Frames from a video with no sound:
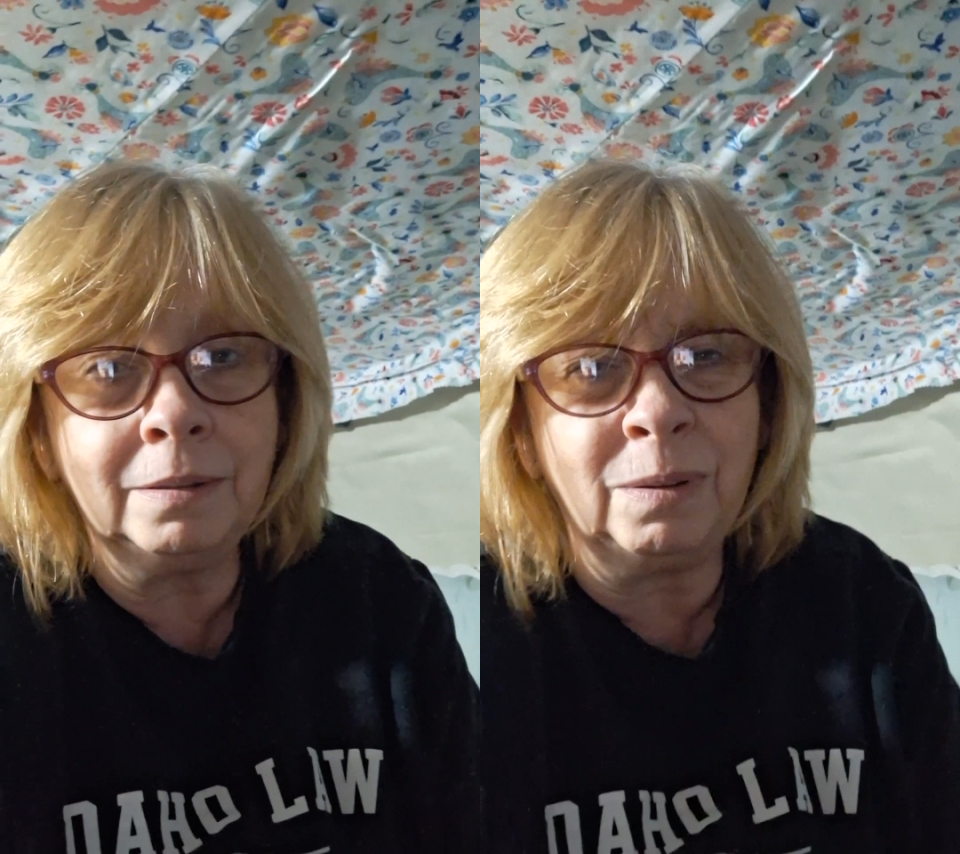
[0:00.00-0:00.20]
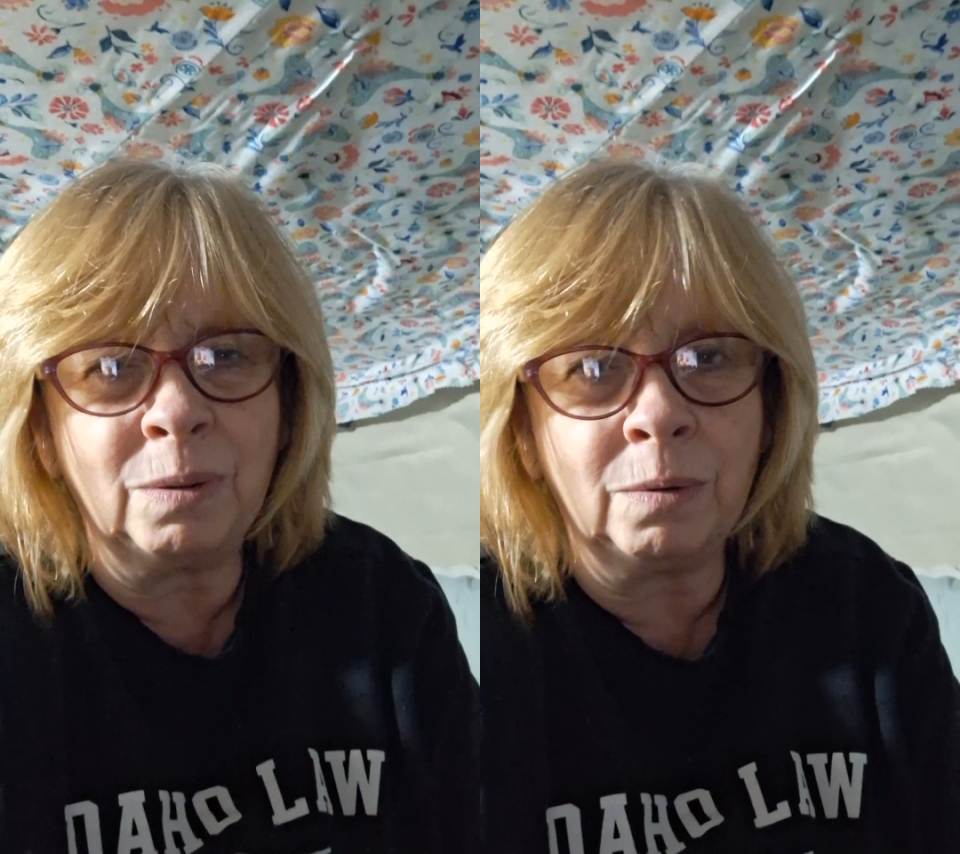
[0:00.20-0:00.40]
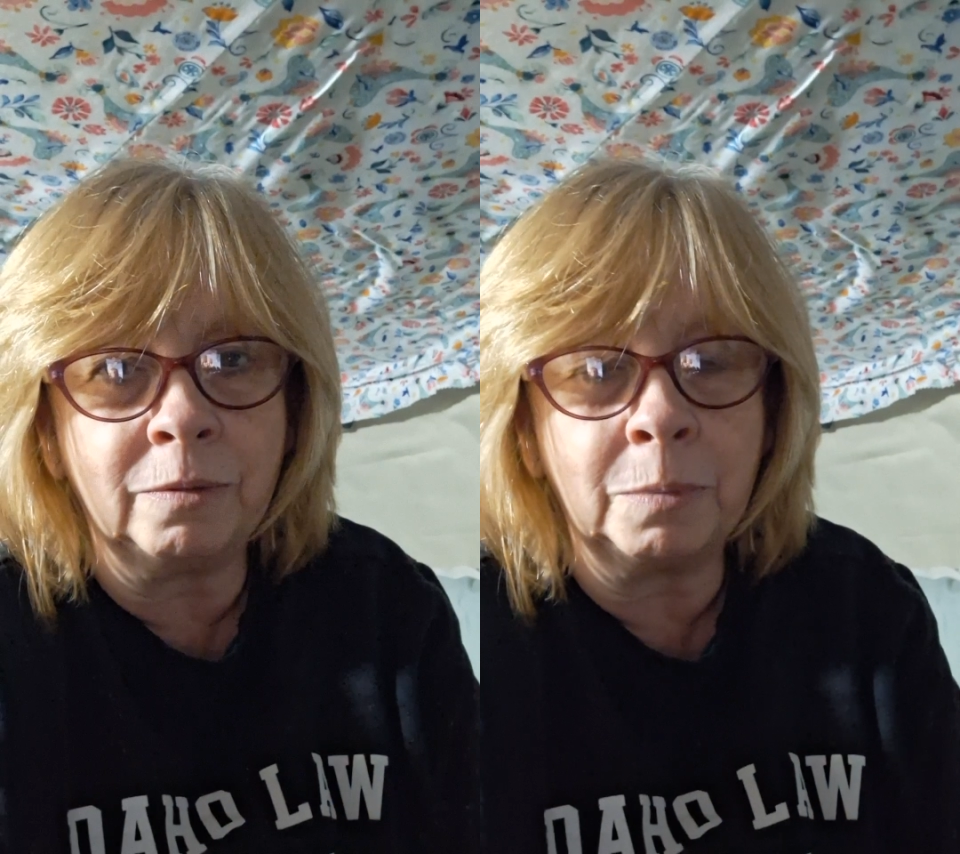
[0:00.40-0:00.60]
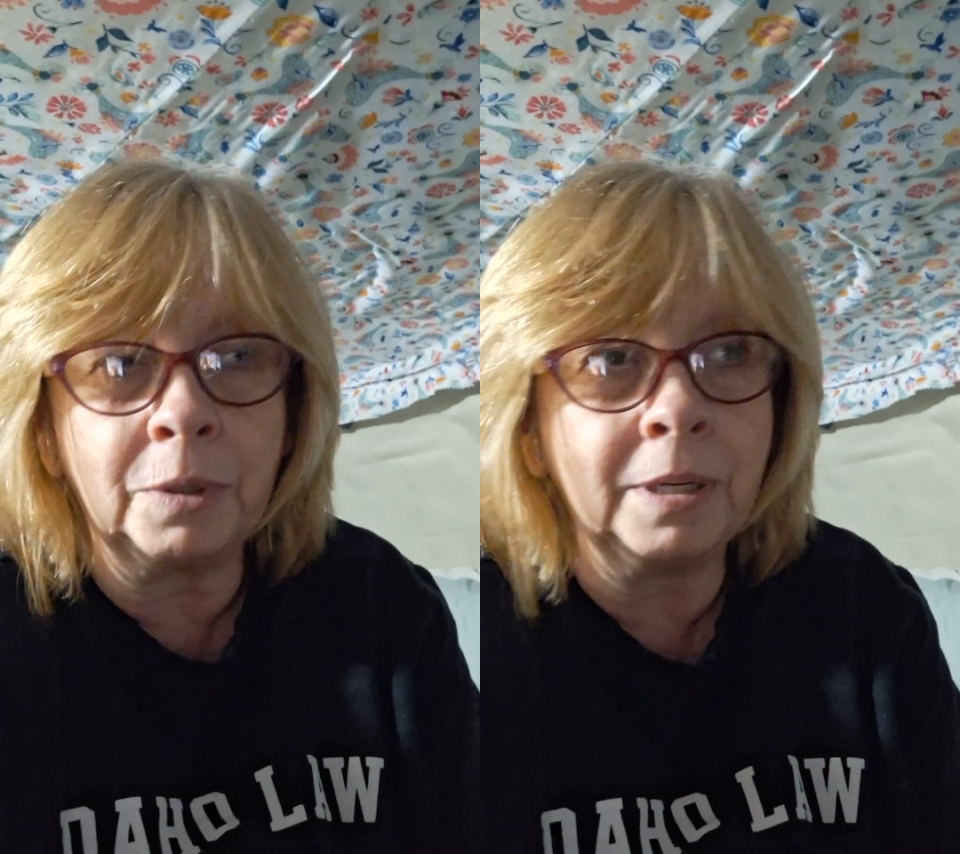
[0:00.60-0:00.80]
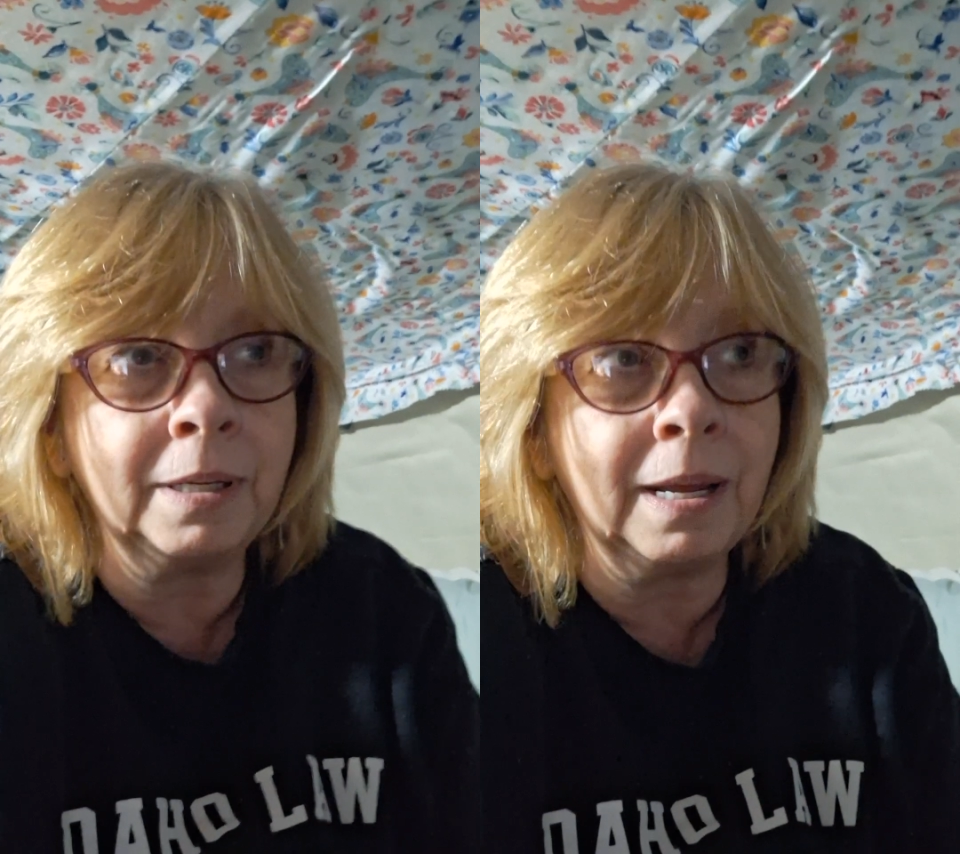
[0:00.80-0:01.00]
don't go
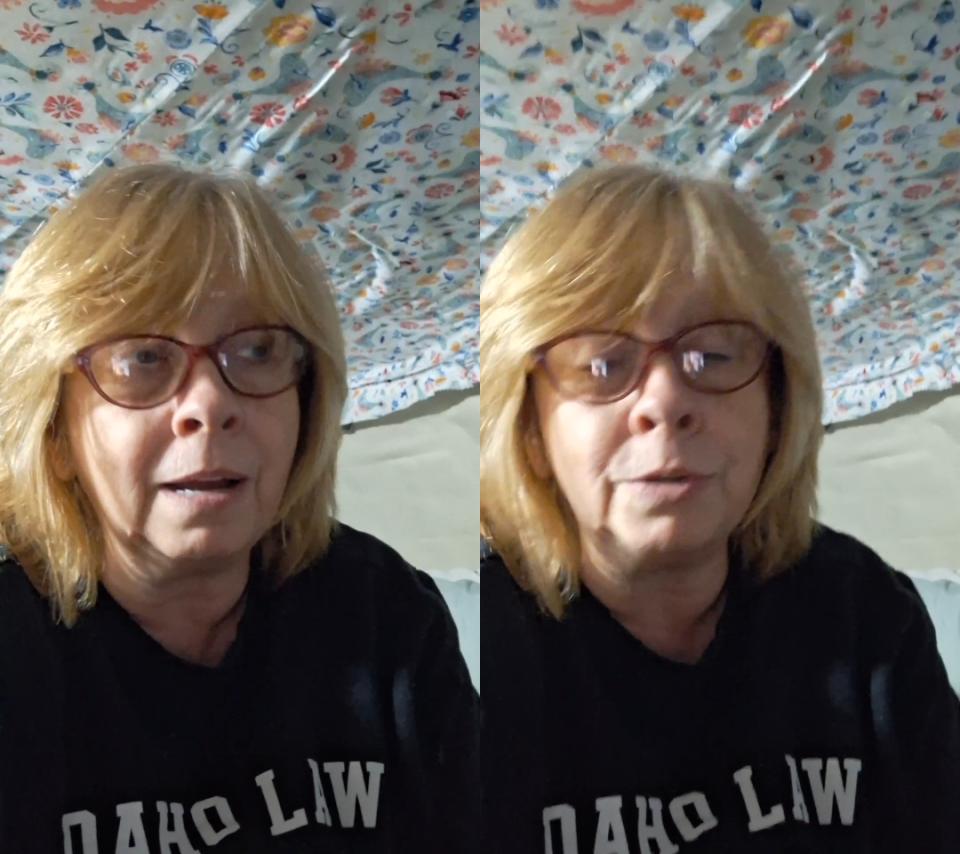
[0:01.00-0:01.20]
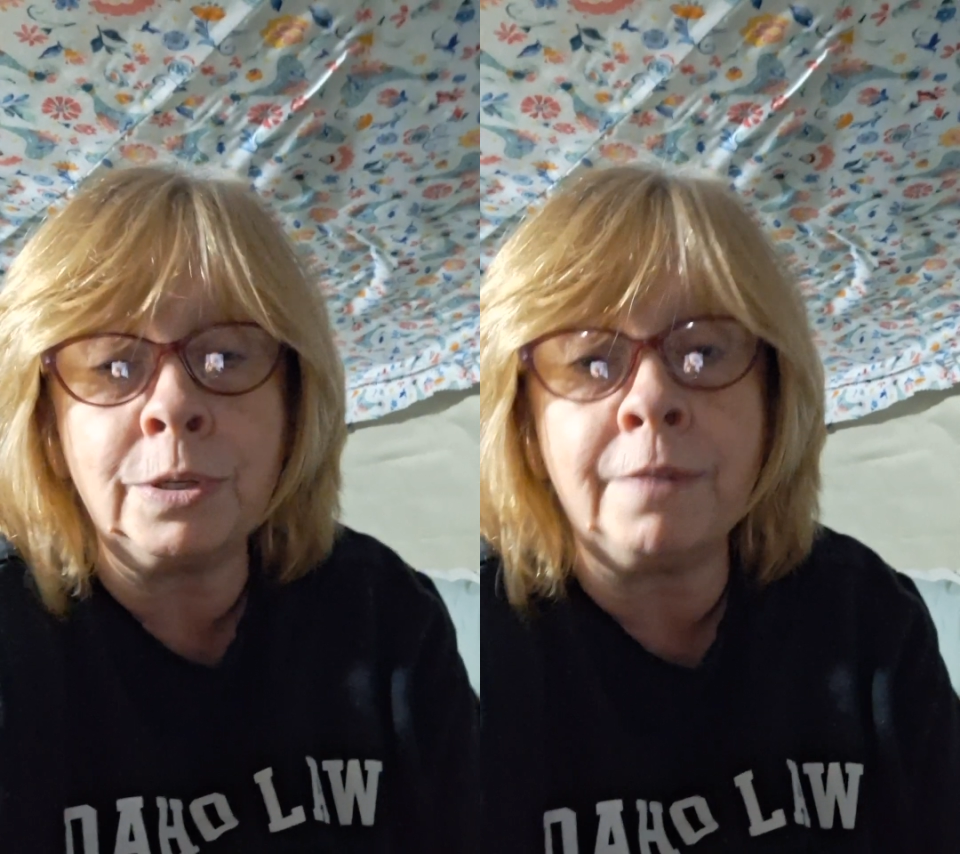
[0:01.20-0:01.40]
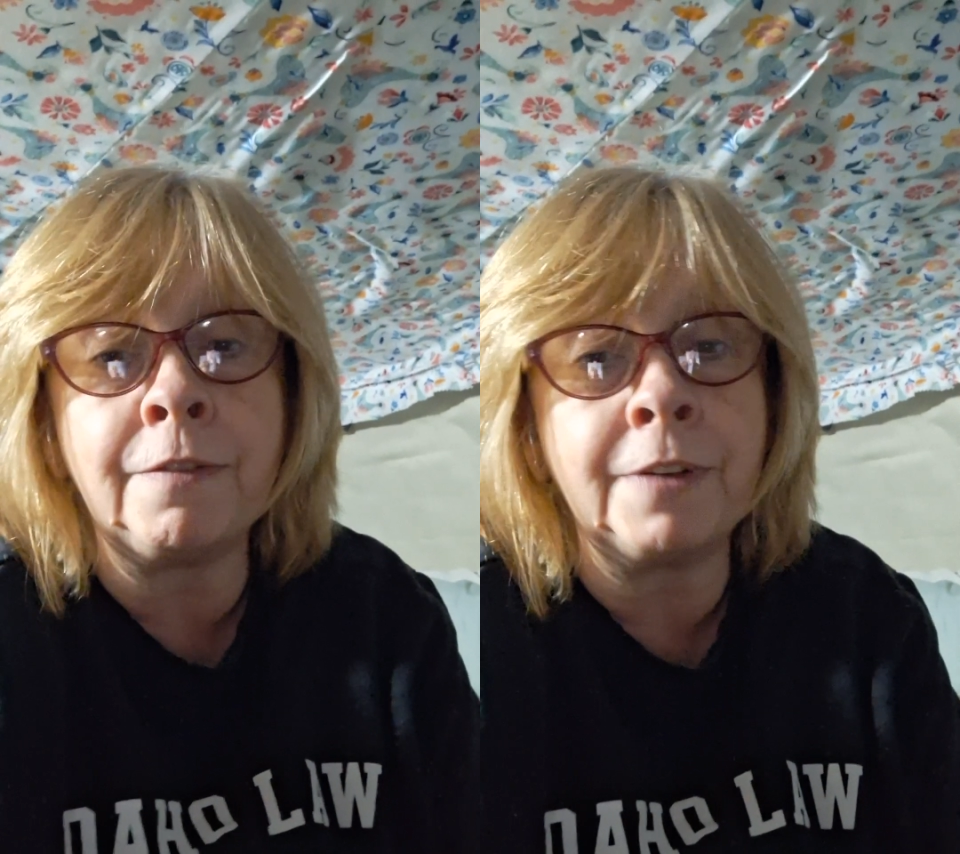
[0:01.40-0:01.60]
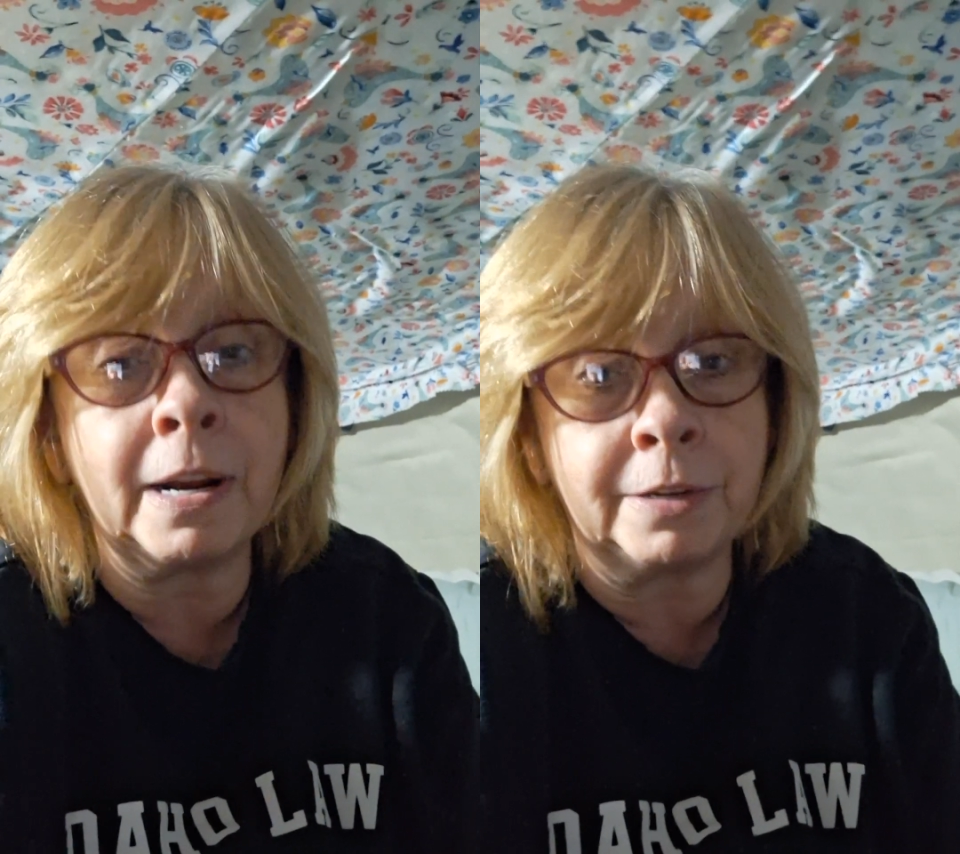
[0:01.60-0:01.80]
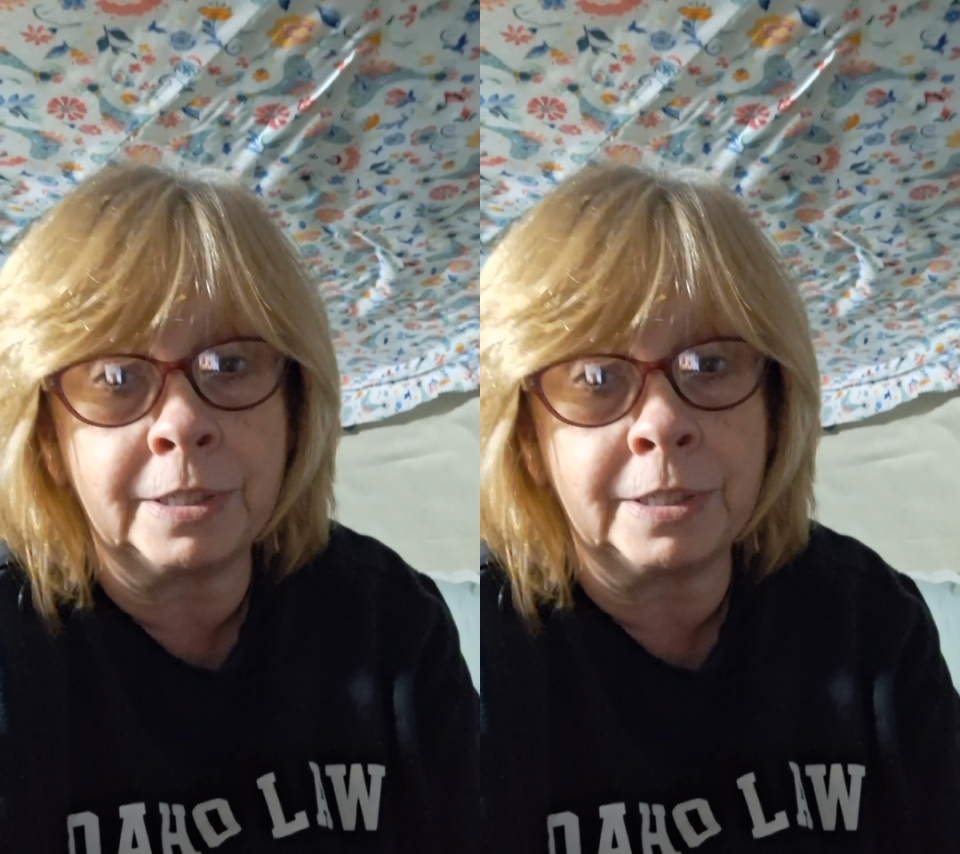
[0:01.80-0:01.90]
overboard. I also have a fire